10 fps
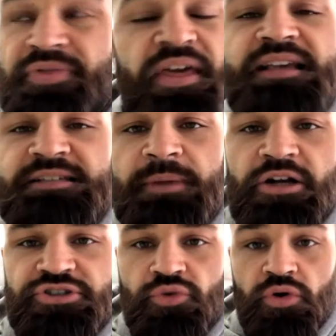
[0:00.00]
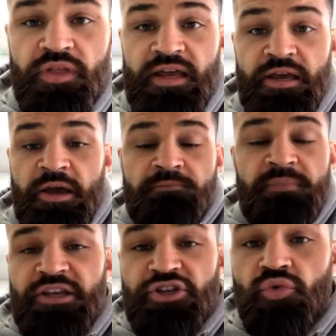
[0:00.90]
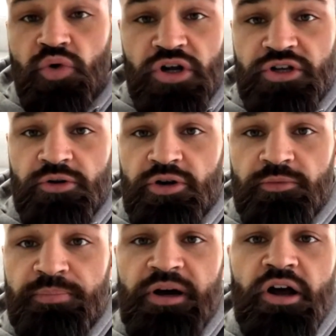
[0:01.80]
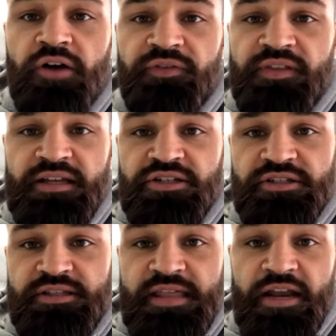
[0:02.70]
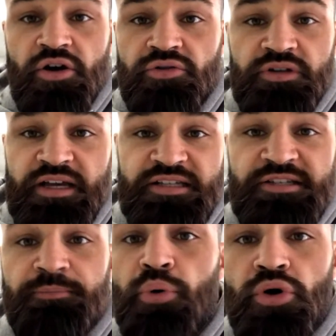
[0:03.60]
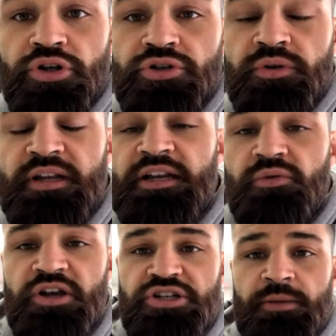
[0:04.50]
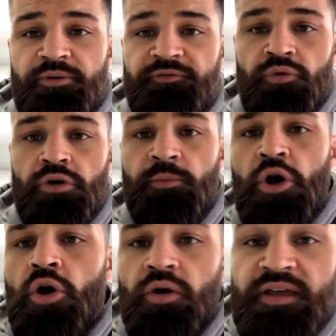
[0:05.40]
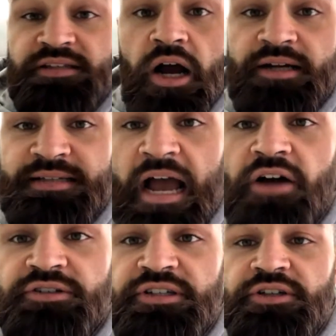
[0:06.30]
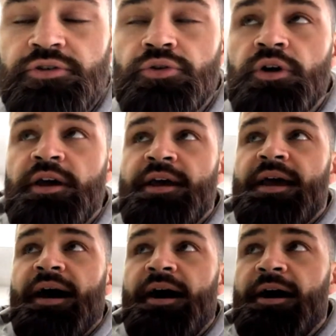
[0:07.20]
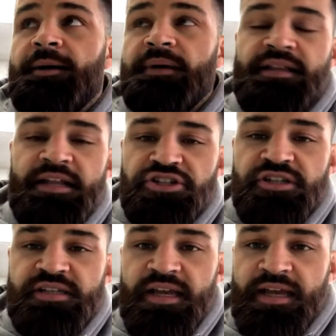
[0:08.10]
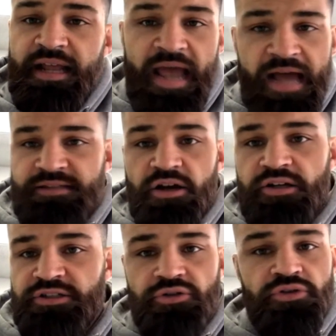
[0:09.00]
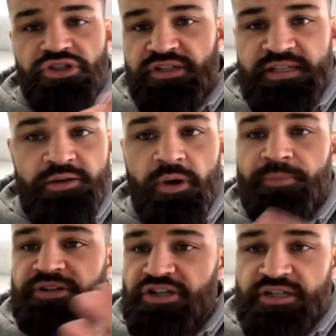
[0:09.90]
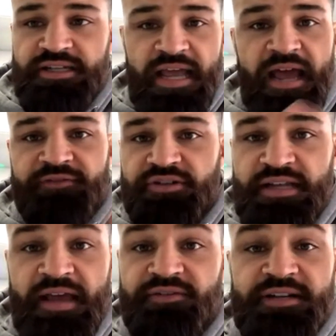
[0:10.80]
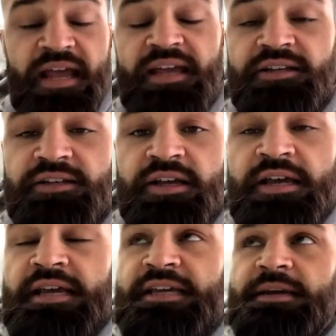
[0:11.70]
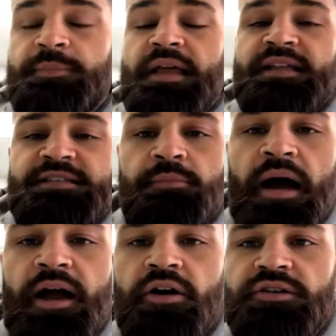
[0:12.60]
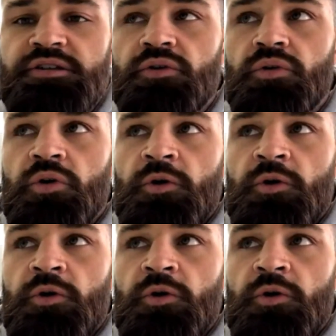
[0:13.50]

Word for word: things about you, or they make you work your butt off, and then they don't like support you in any way, shape, or form, or they talk down to you. Um, and it just, it adds on to you just through repetition day after day after day and keeping that smile. So,